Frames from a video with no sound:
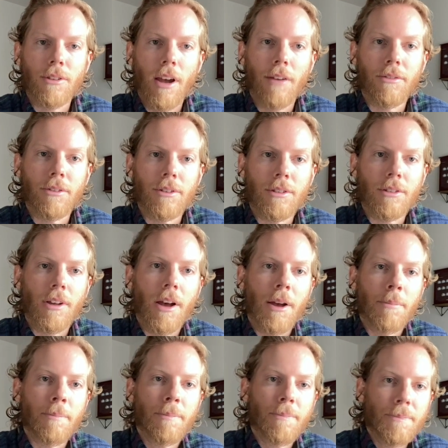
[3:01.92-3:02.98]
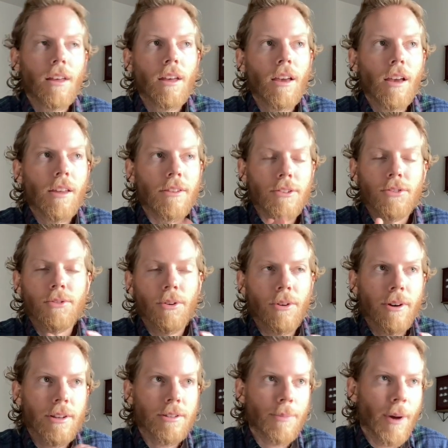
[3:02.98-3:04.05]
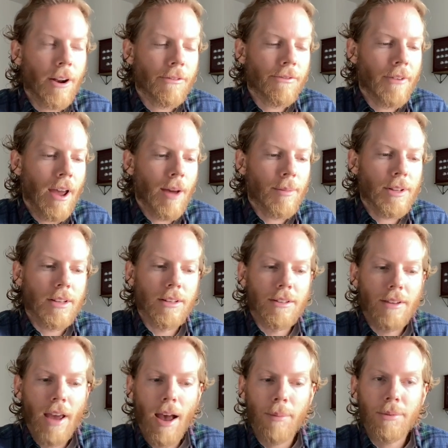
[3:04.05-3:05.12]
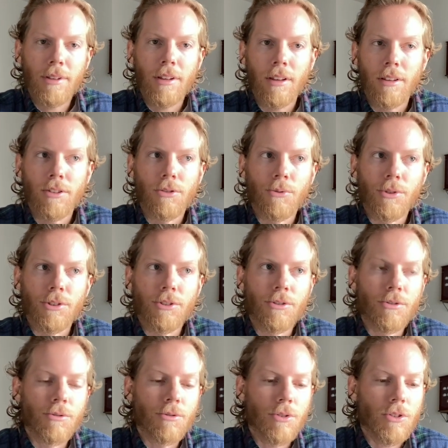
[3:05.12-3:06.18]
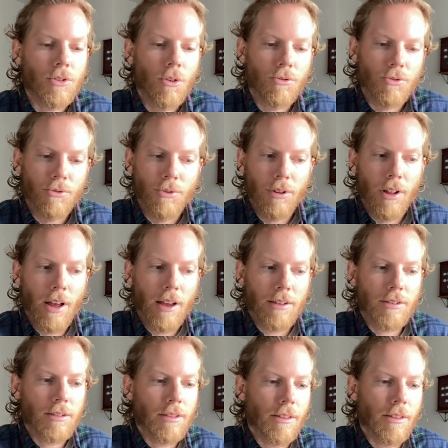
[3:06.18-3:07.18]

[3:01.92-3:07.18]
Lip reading: after his time. The story, it's about a family adapting into a new social class.